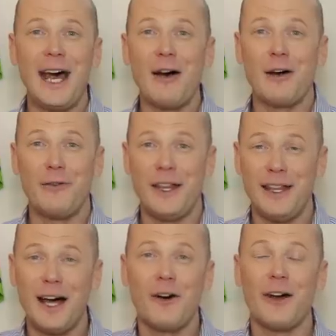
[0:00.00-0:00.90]
out of the
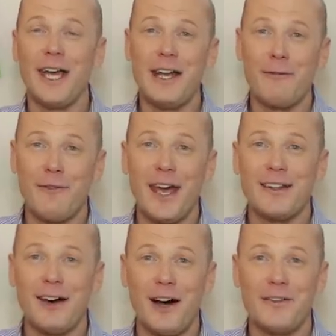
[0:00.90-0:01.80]
knucklehead
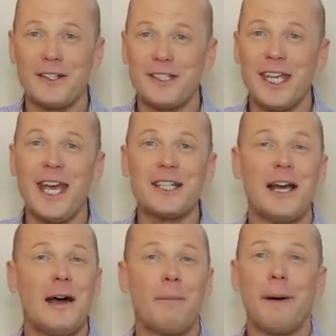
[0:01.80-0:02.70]
effect on the stage,
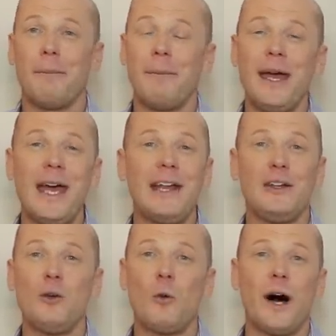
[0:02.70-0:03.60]
but man,
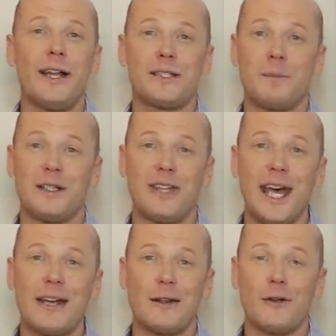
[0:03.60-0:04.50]
you won in
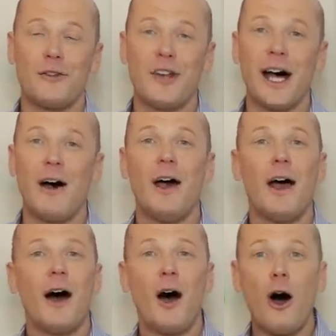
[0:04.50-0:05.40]
spectacular style.
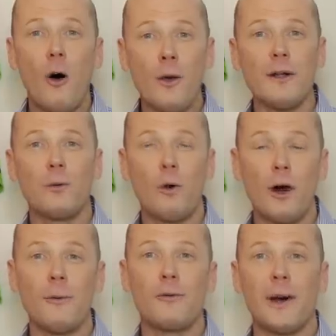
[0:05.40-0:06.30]
Always
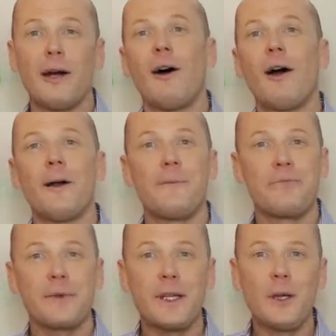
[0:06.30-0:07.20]
warms my heart
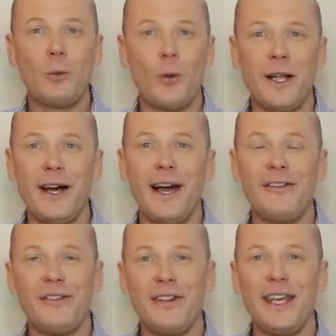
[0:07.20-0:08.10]
when I
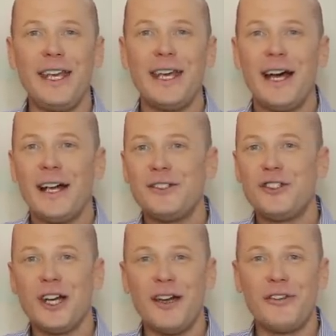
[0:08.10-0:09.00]
see
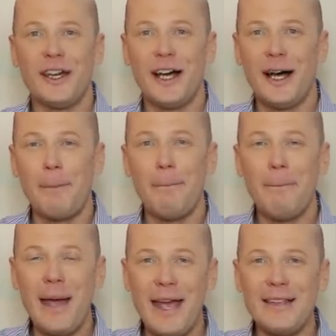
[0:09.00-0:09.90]
just
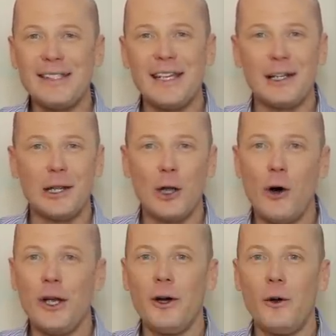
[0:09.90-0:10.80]
amazing,
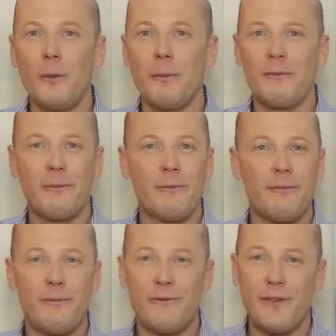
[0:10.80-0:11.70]
loyal,
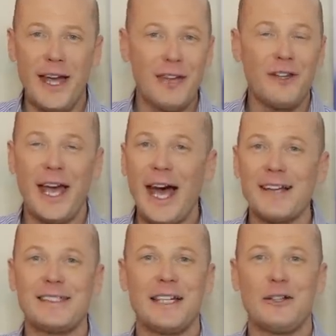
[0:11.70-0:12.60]

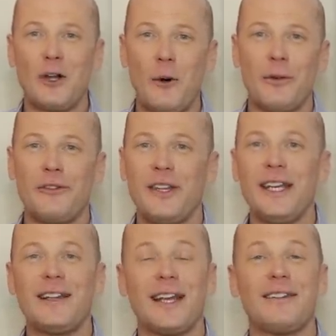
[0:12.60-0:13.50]
fantastic
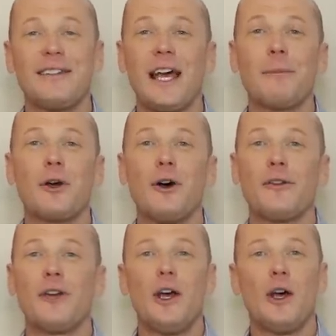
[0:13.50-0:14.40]
domestique like Sepp
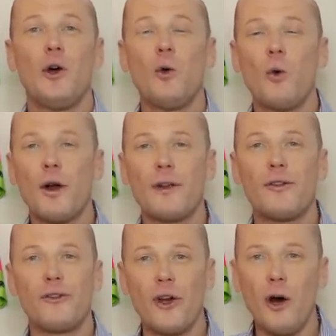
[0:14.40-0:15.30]
Kuss, who worked
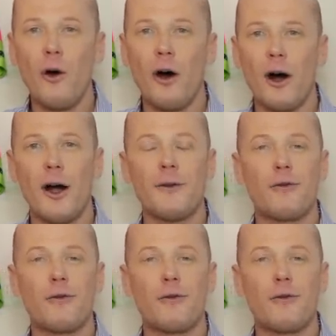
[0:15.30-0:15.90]
so hard